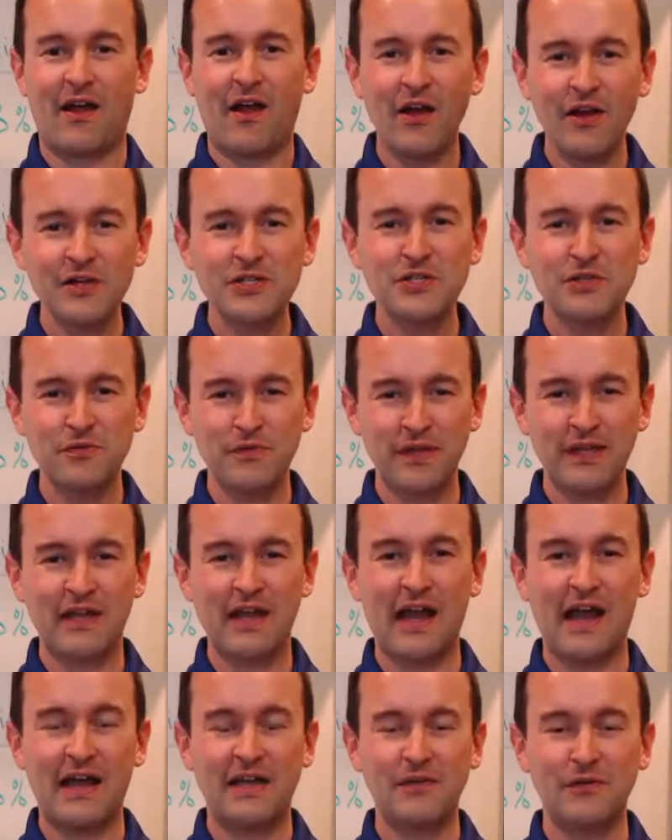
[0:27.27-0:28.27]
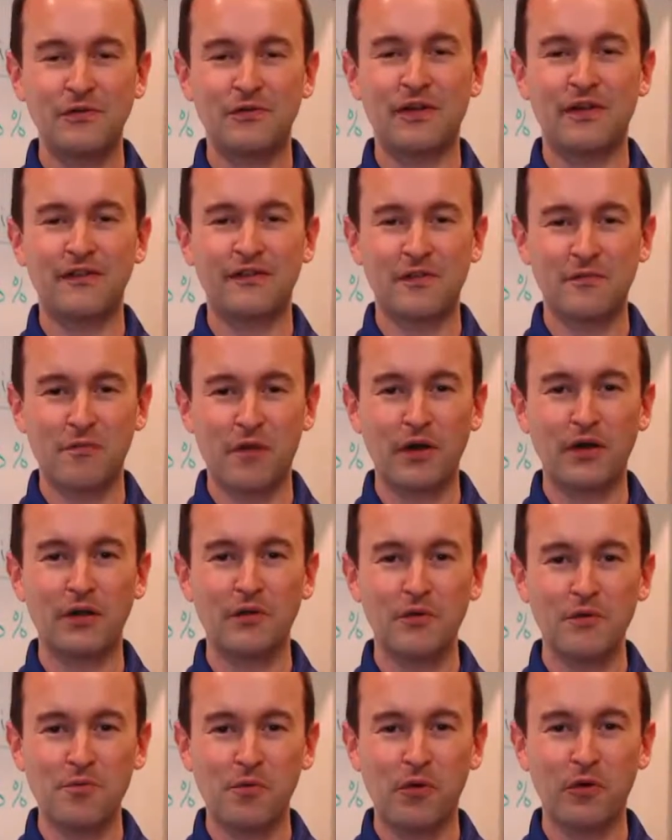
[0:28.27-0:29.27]
Aren't you the guy who does the
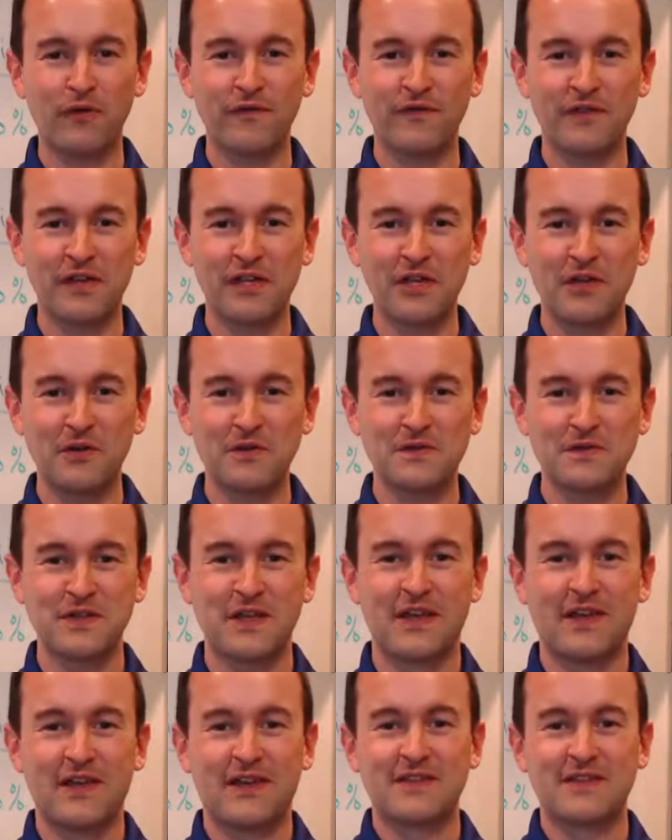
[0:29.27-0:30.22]
market report videos?